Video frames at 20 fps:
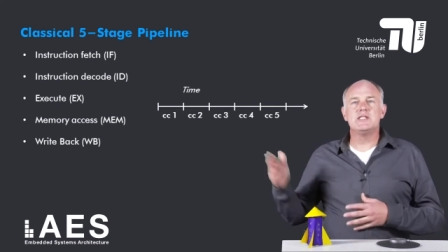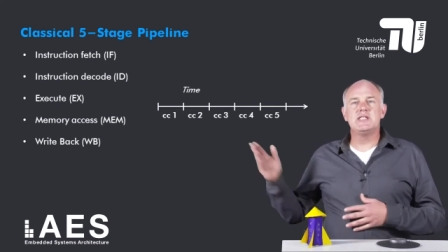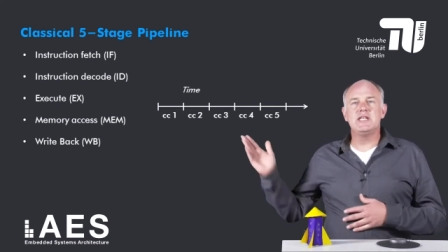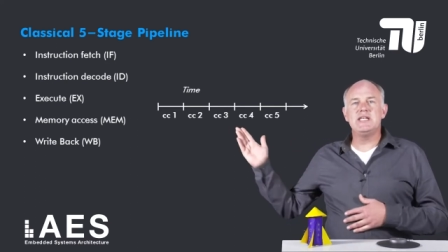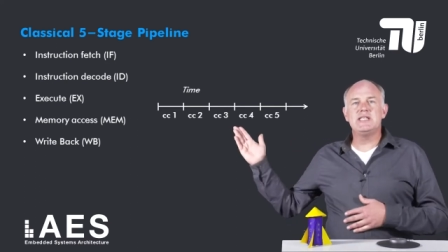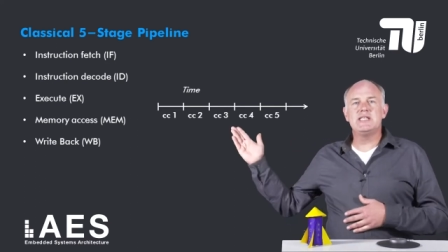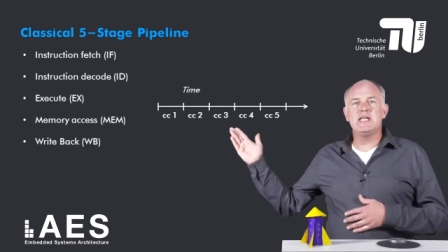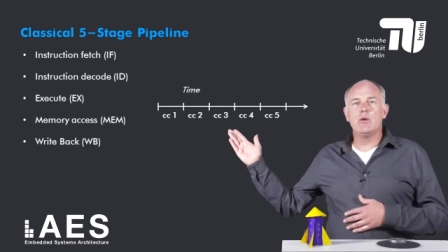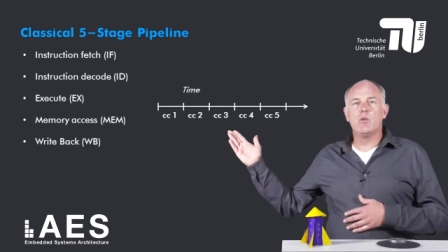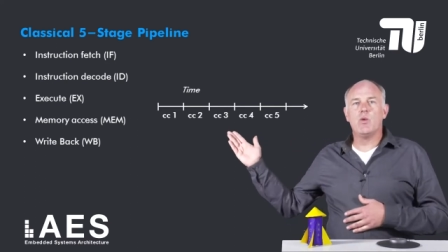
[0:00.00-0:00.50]

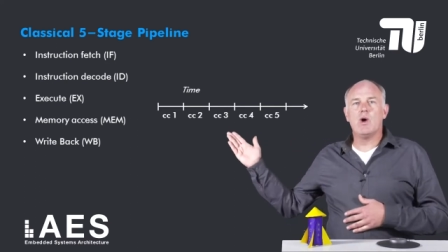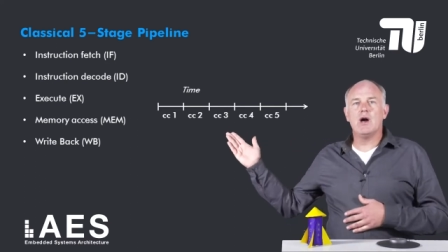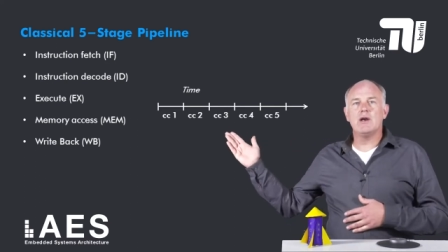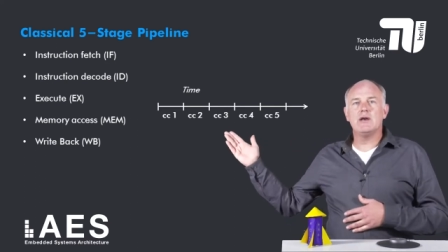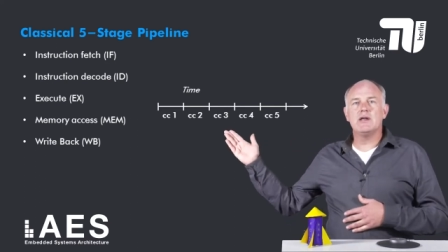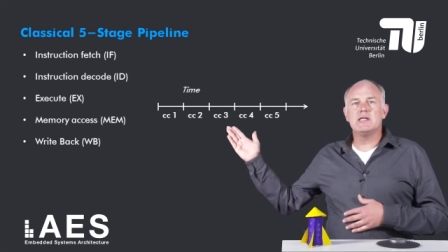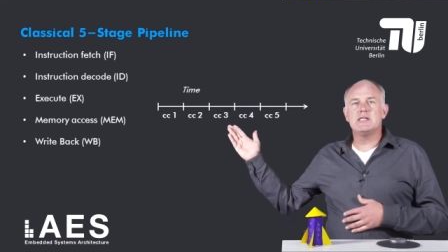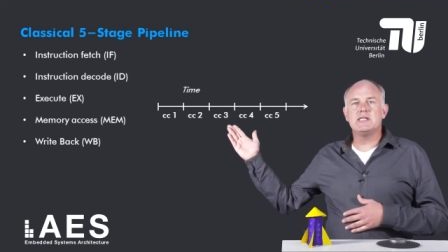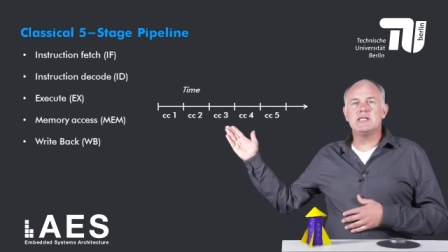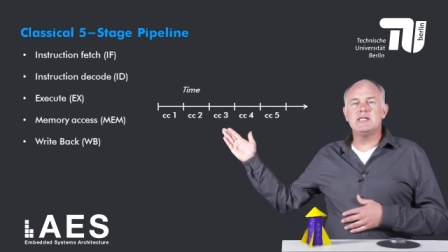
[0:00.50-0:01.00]

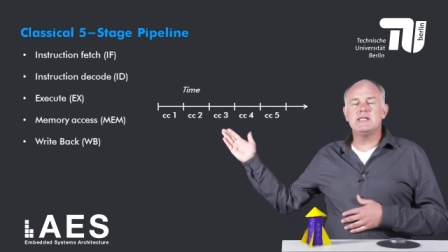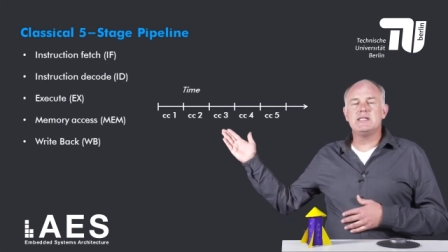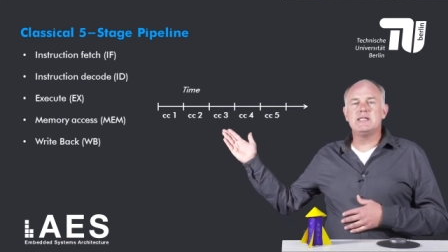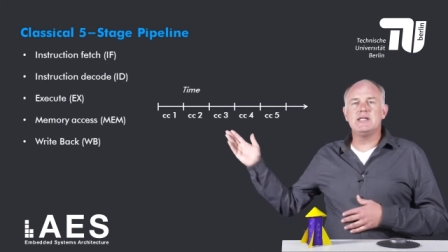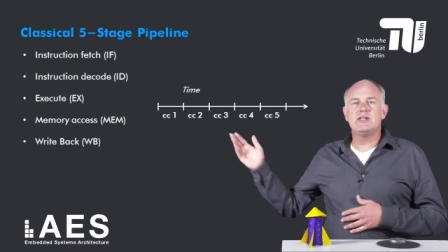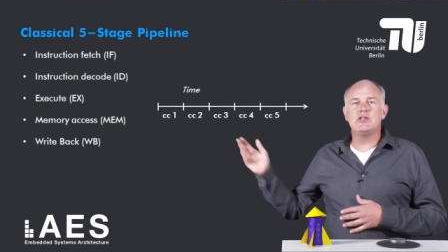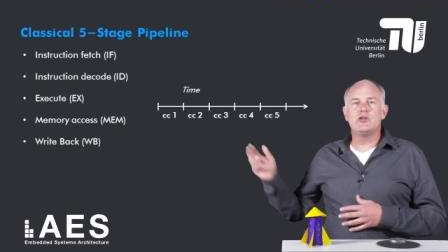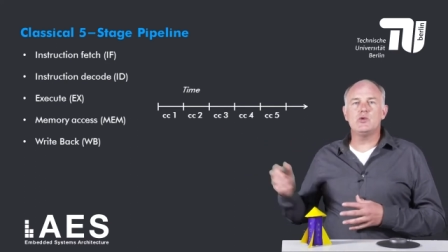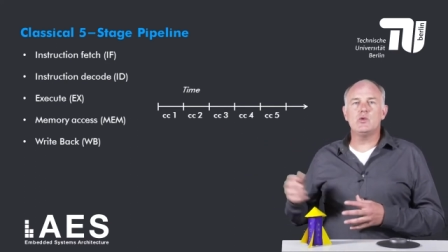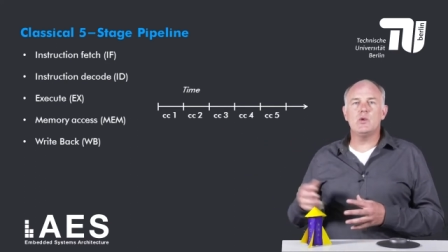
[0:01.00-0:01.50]
CC1,
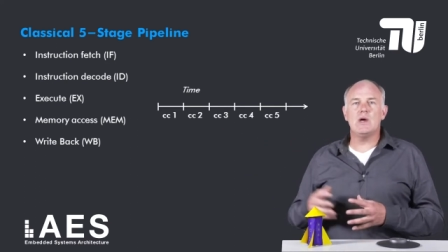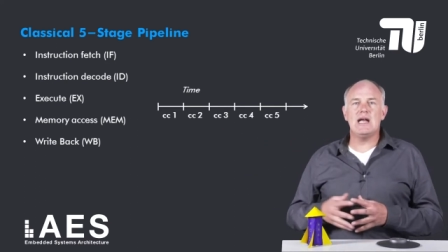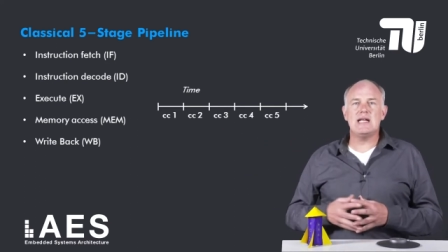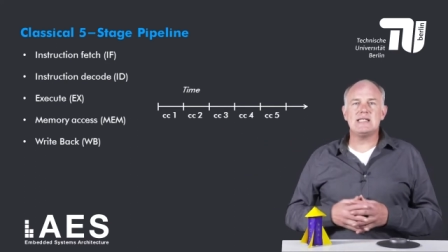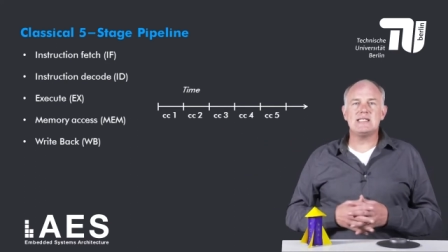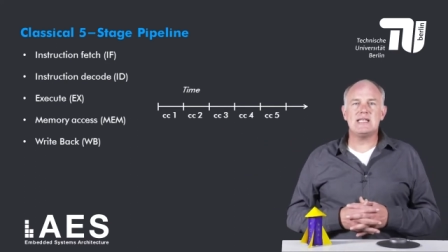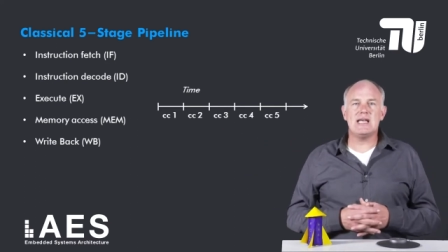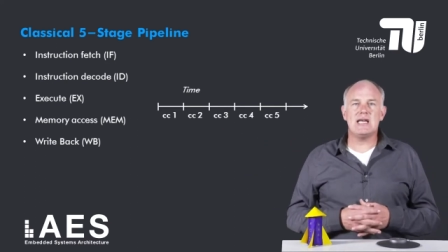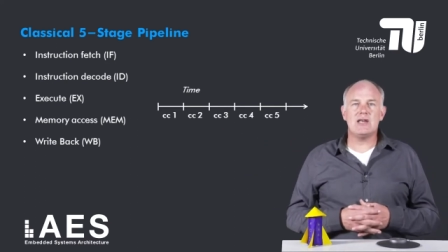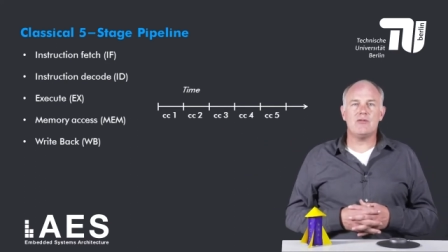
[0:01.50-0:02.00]
CC2,
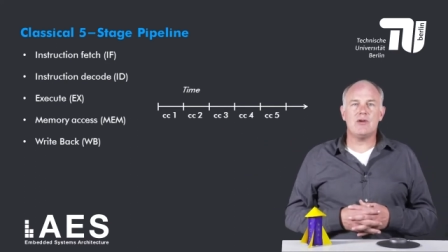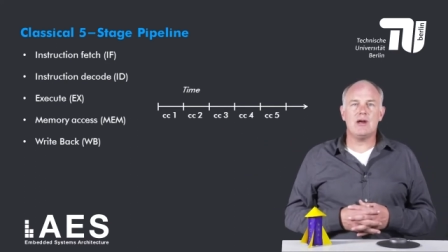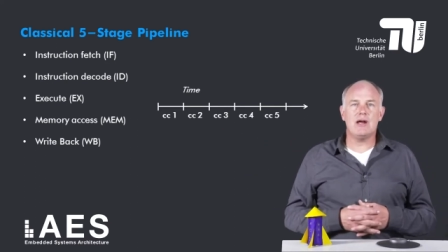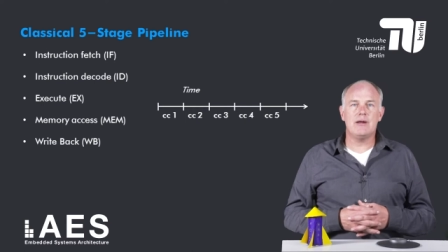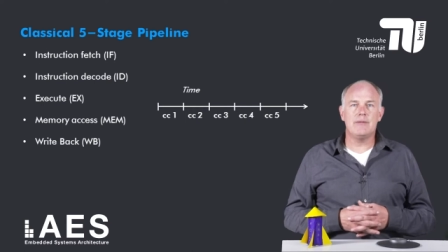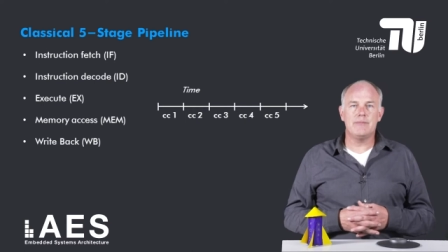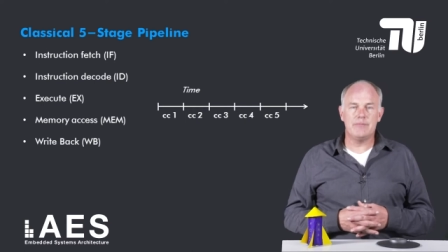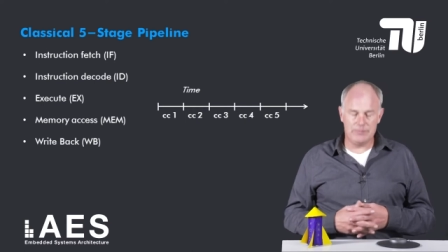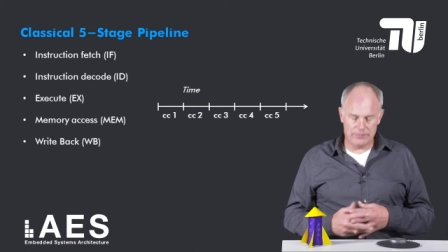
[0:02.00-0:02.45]
etc.